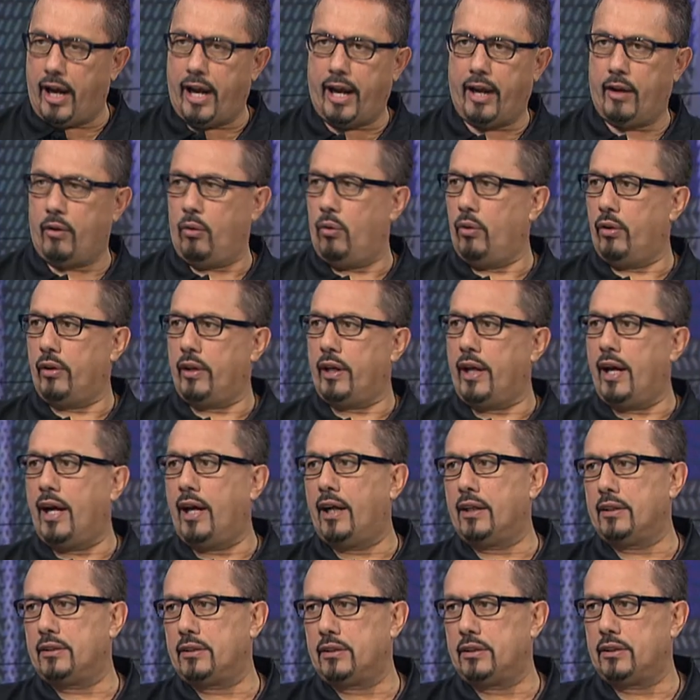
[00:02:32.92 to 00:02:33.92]
had all of the
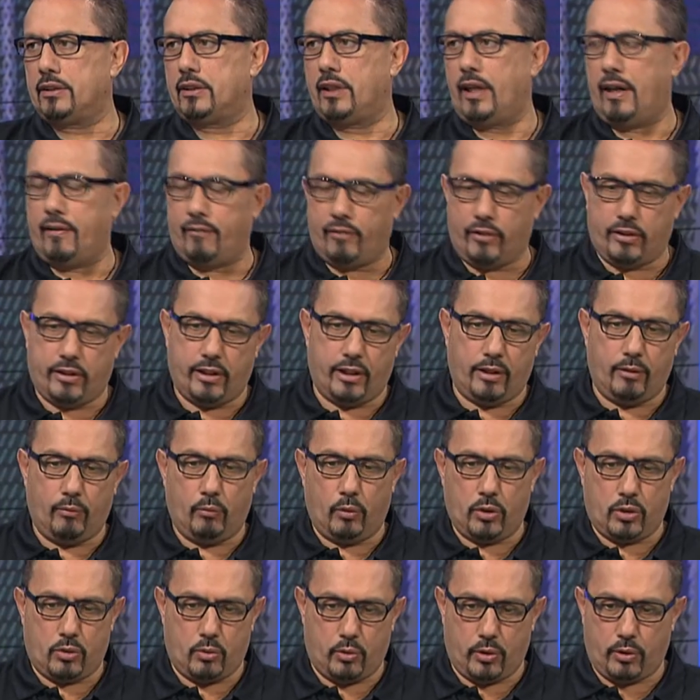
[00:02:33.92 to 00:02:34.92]
answers to everything,
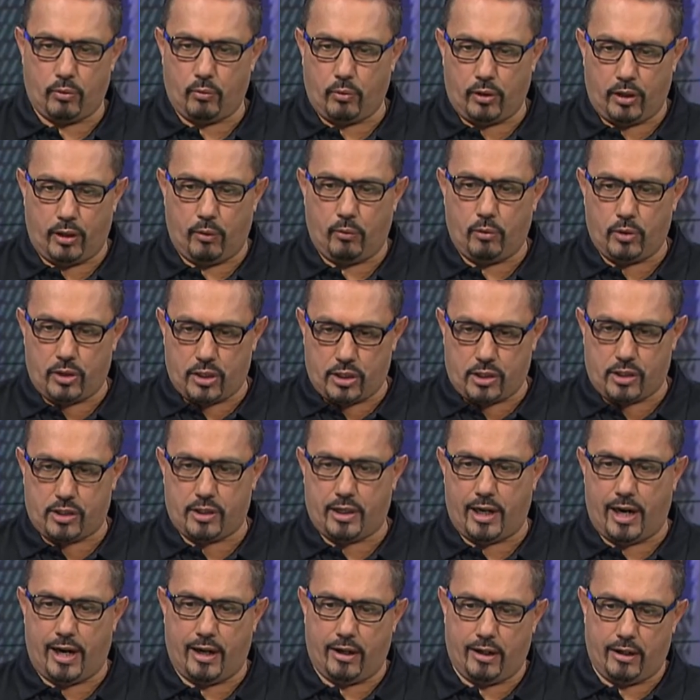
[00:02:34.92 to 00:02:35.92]
which were, you know, just
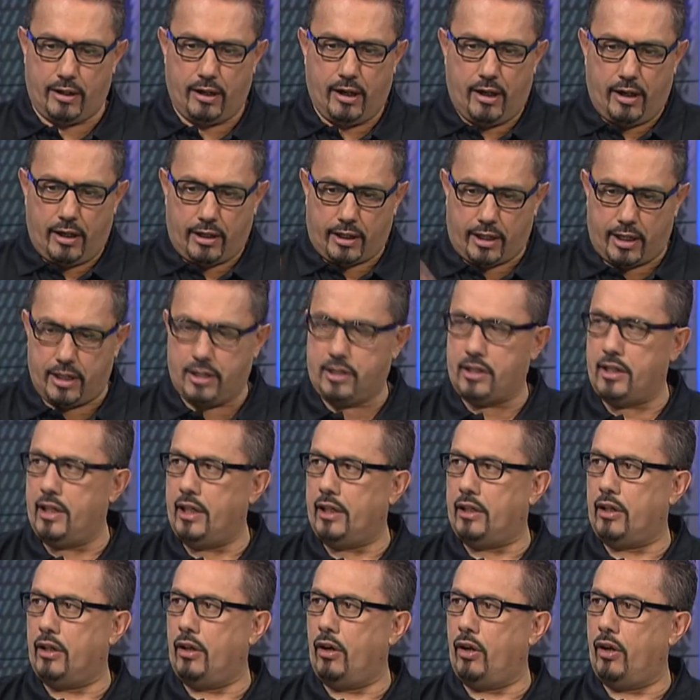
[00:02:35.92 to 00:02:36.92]
standard. Kids
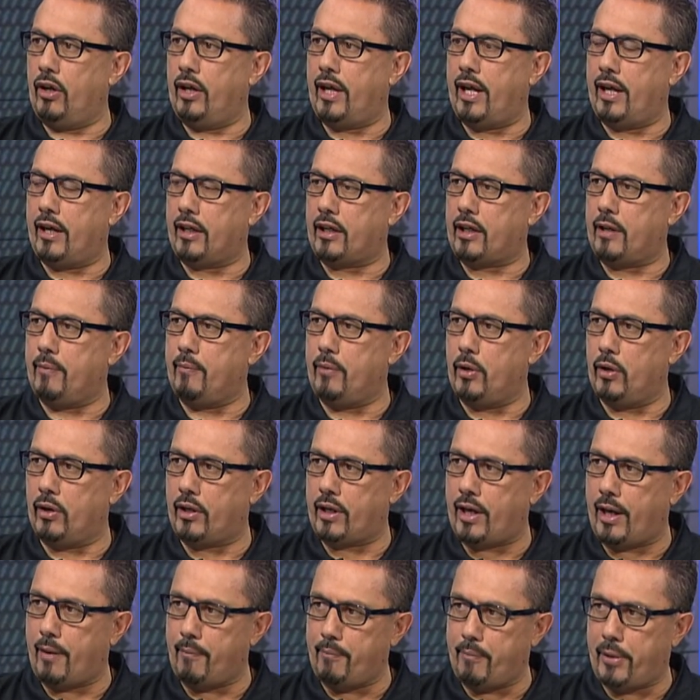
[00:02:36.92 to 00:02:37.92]
need to learn how to
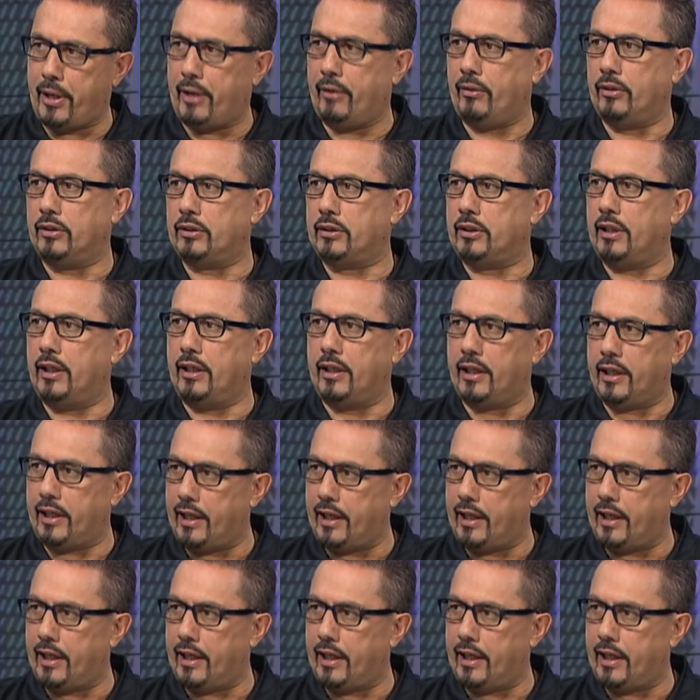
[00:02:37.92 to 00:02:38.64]
communicate, parents need to